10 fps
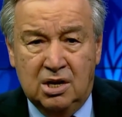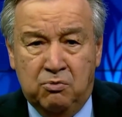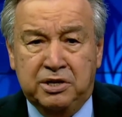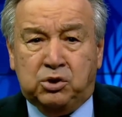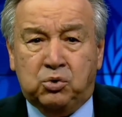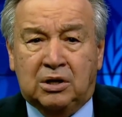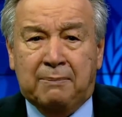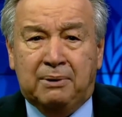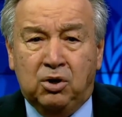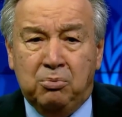we need to
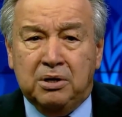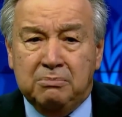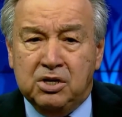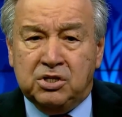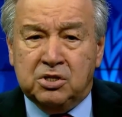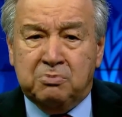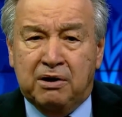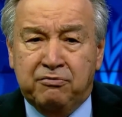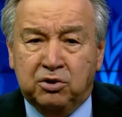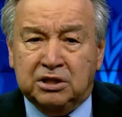cut global emissions by
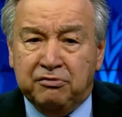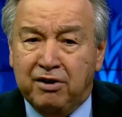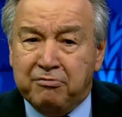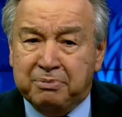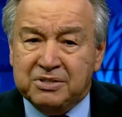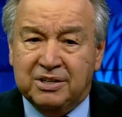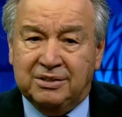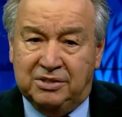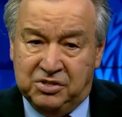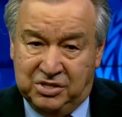
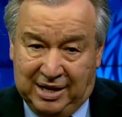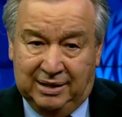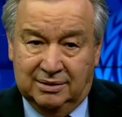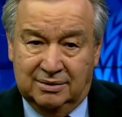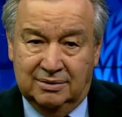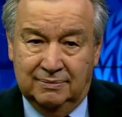45% this decade.